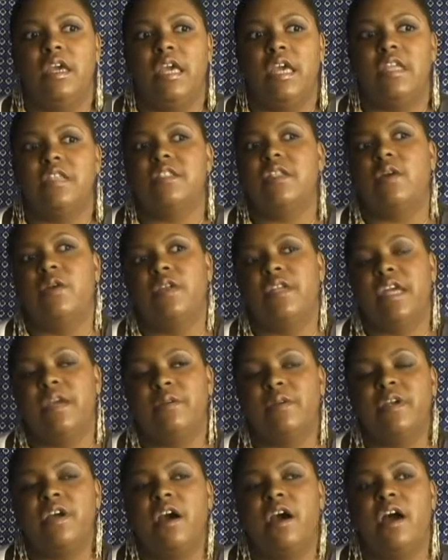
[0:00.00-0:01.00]
And so in that
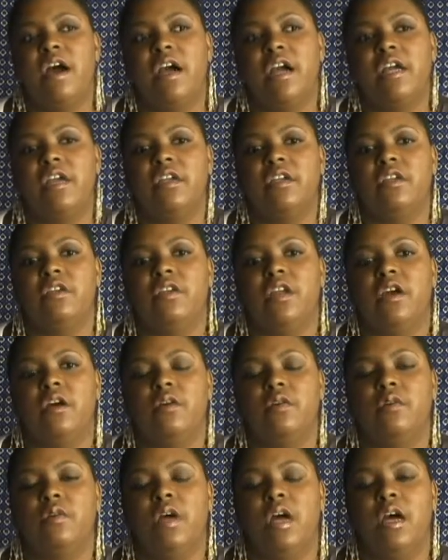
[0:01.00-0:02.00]
regard, you
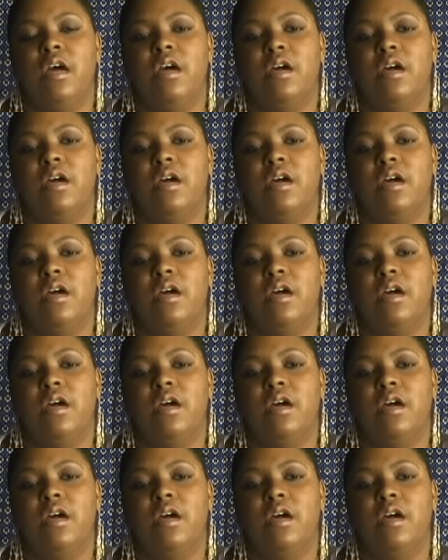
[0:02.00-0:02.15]
know,